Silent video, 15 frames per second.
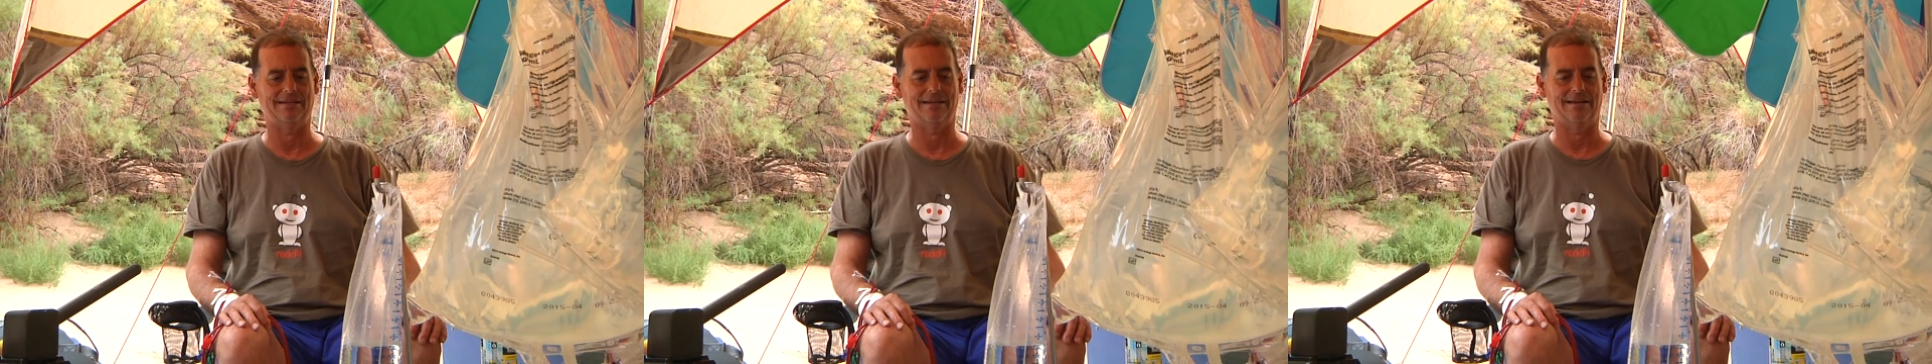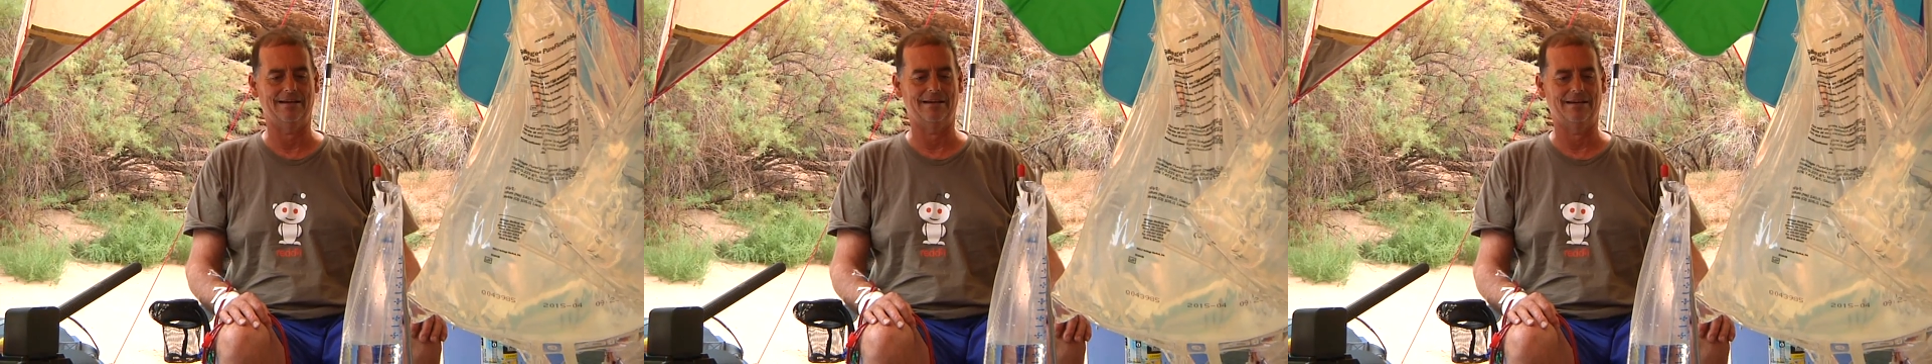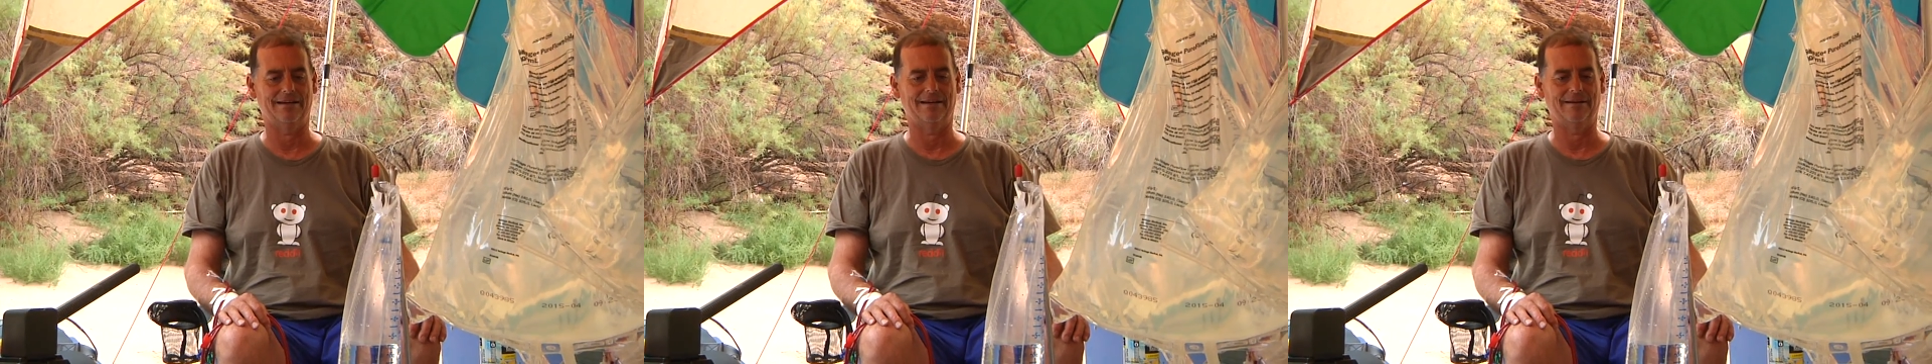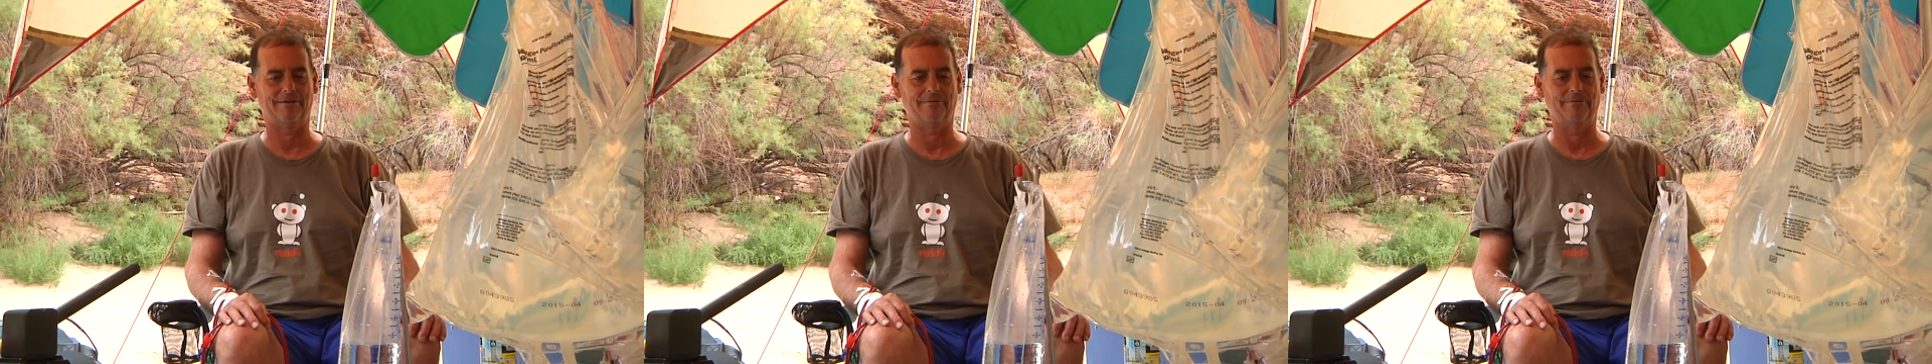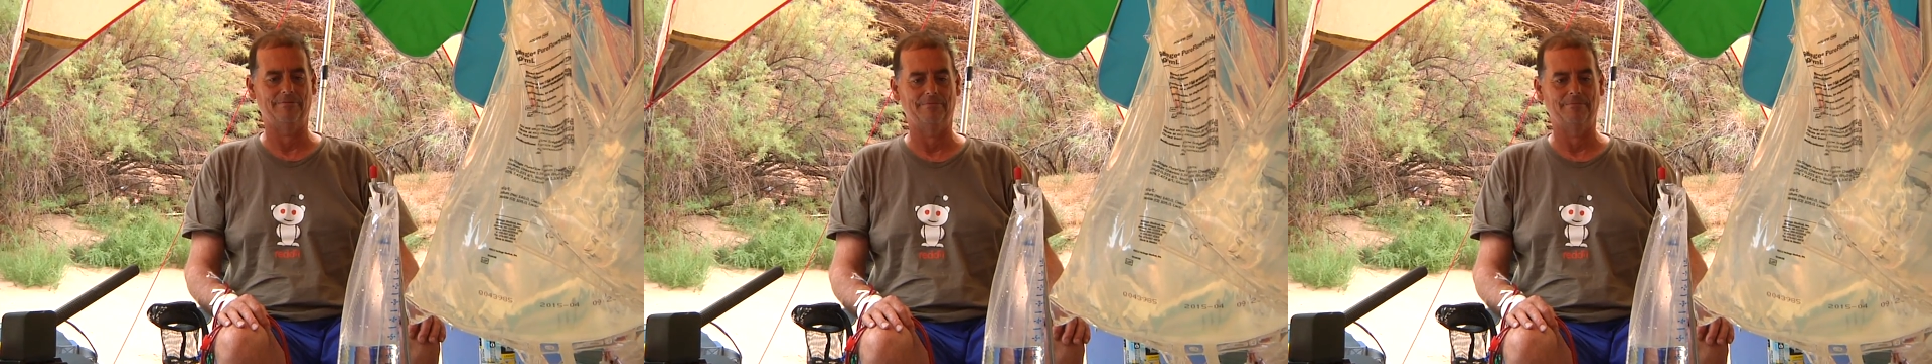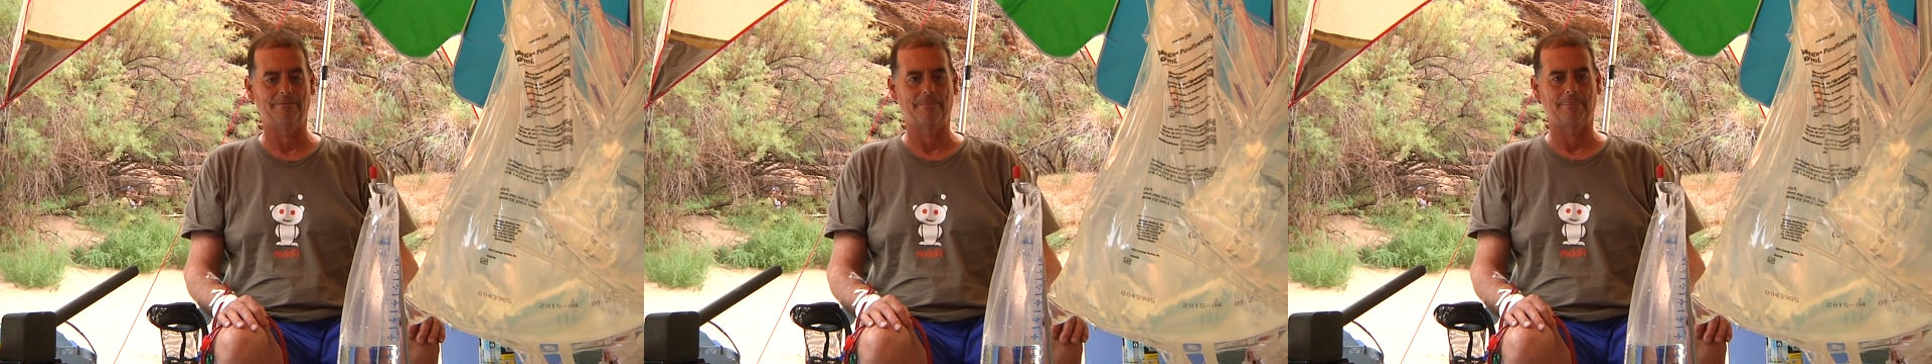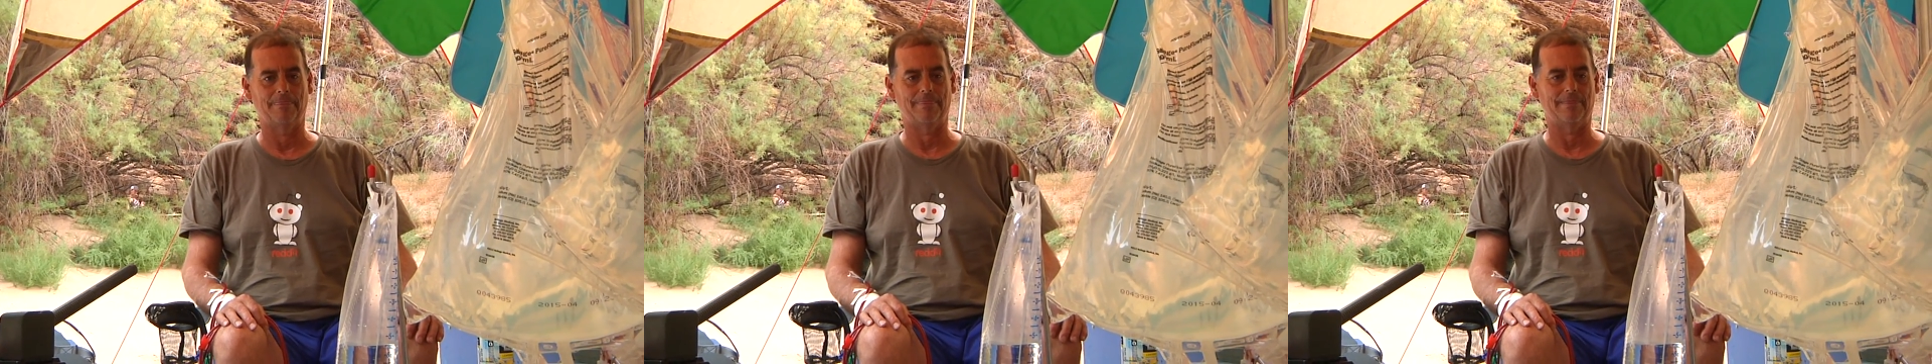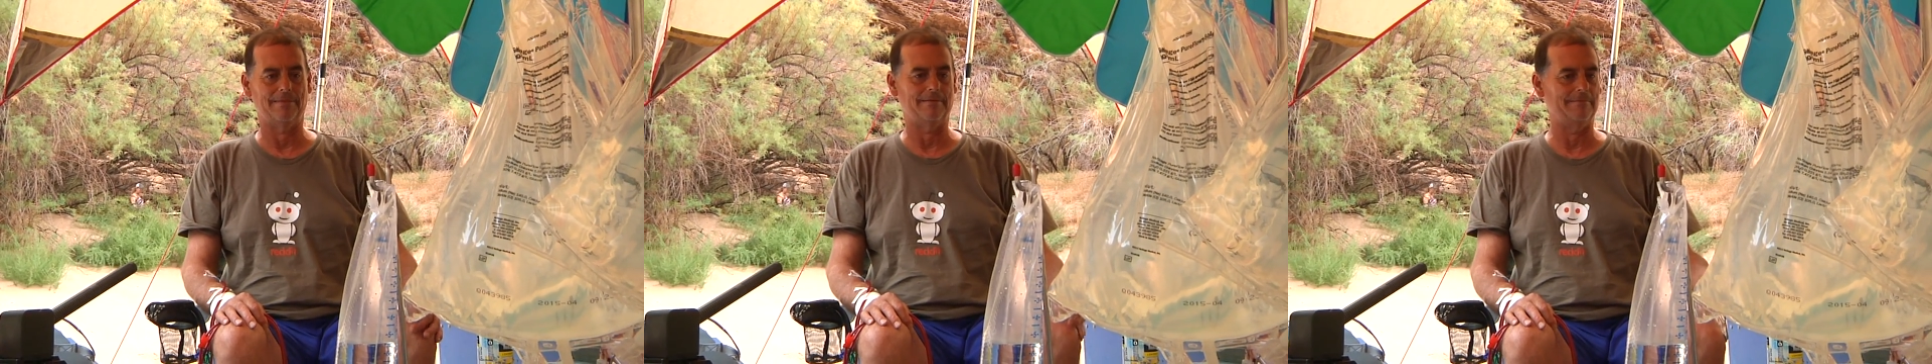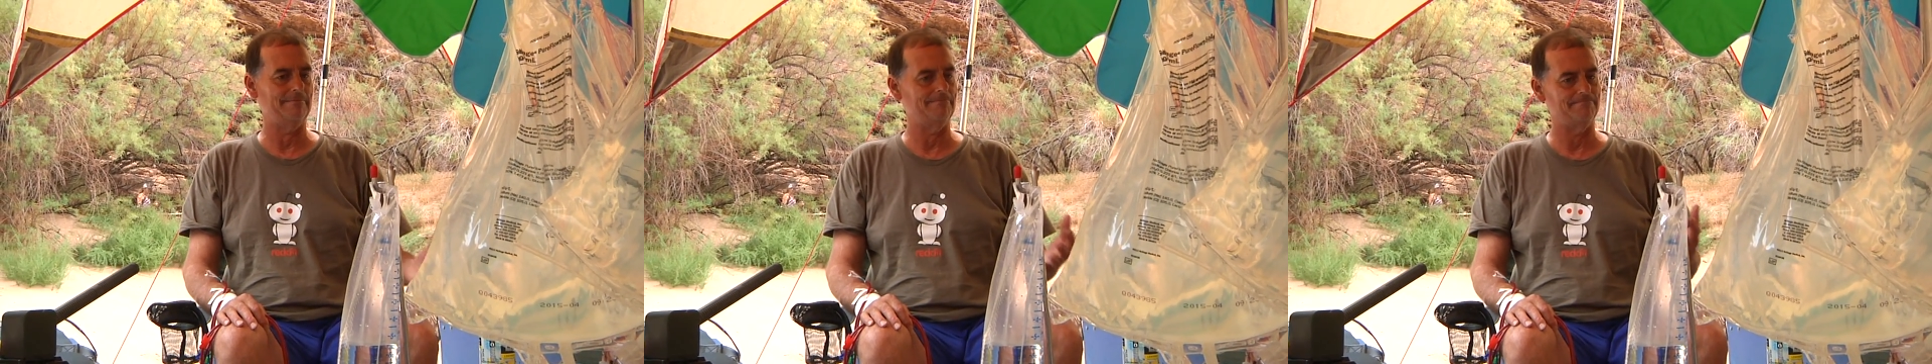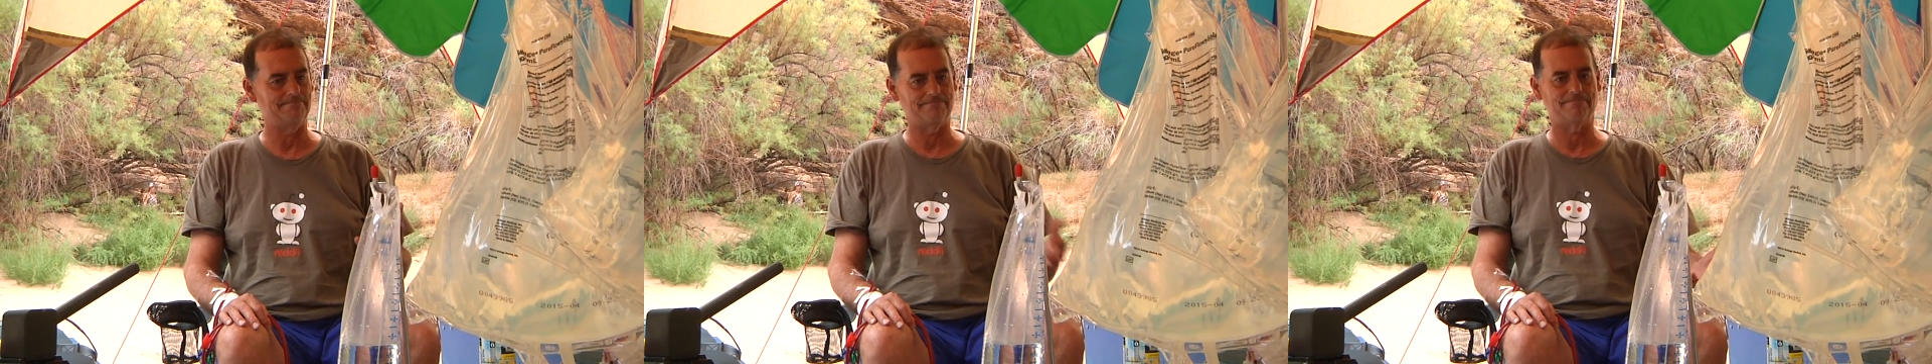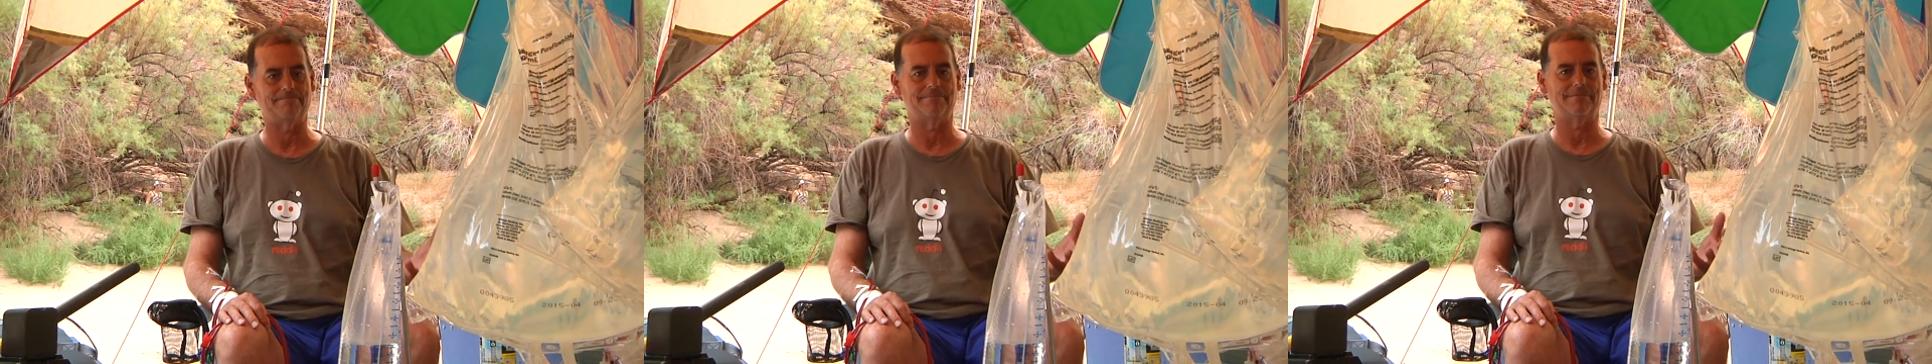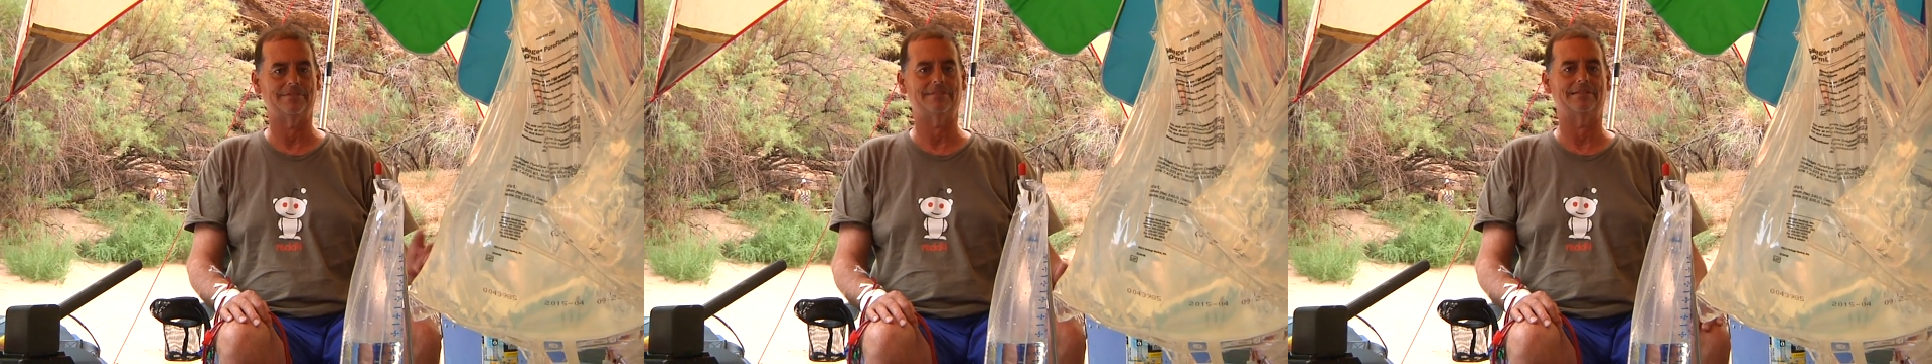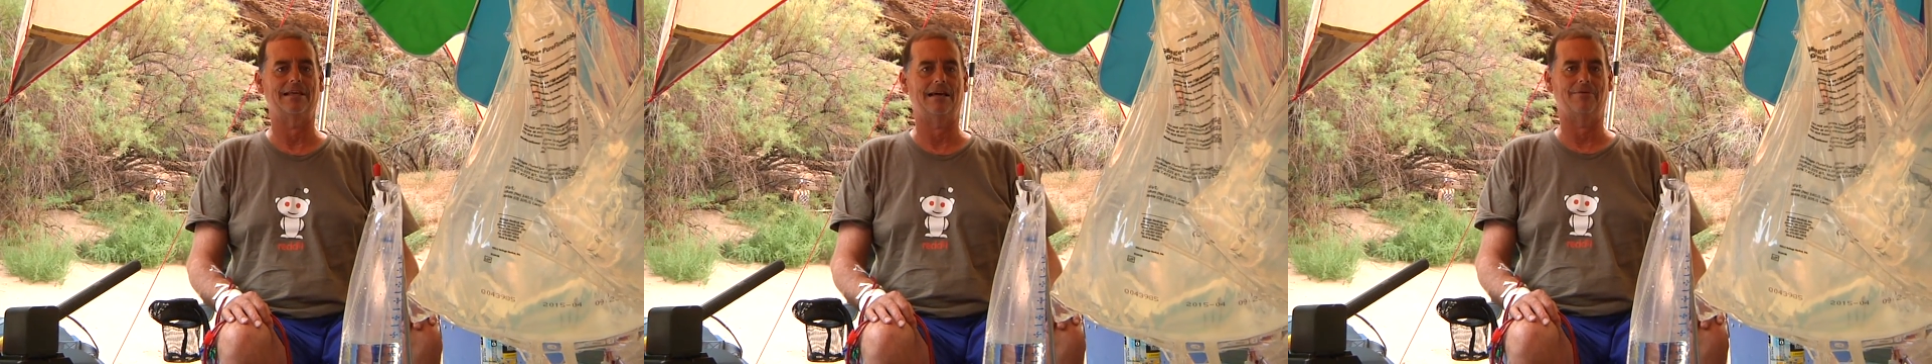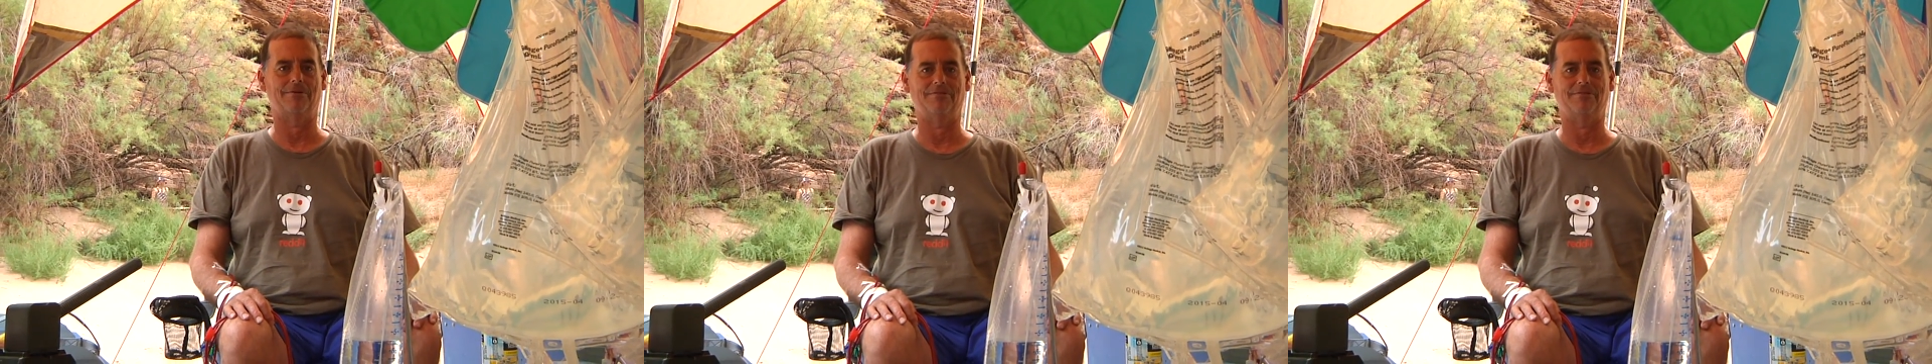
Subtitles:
that